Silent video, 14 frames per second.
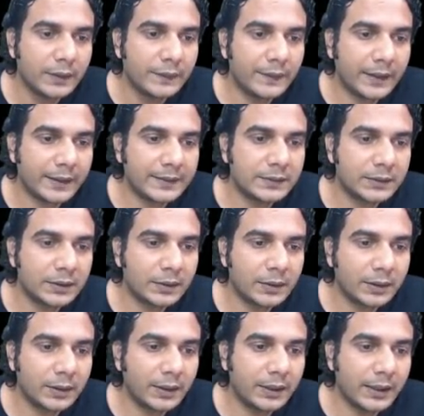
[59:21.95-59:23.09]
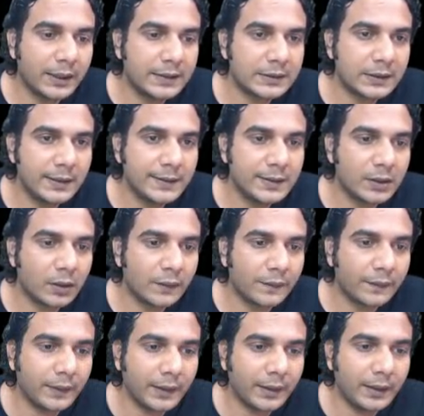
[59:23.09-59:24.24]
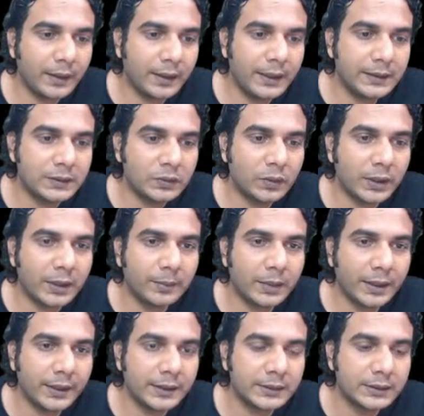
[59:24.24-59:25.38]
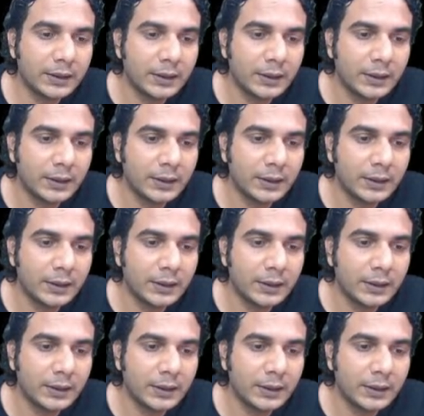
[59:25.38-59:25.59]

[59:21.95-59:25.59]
That is greatest integer of a square minus